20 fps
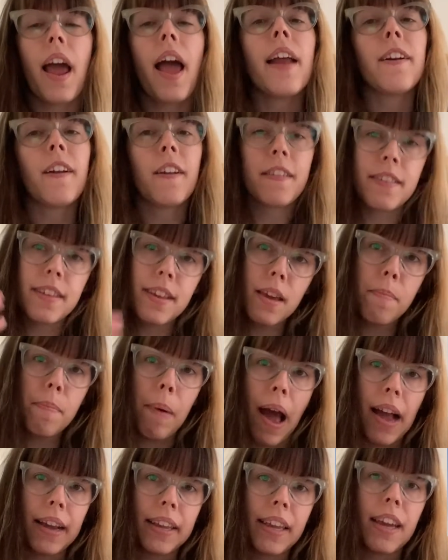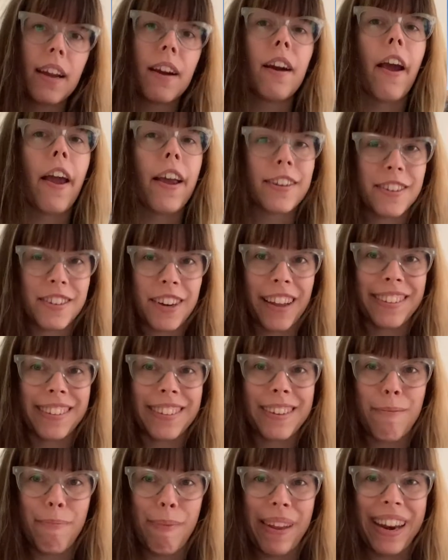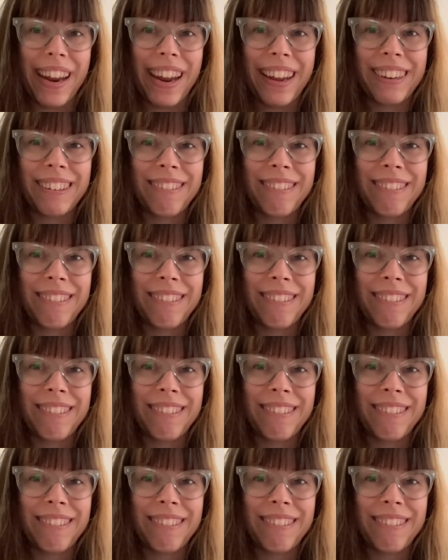and I'll see you back here in just a minute.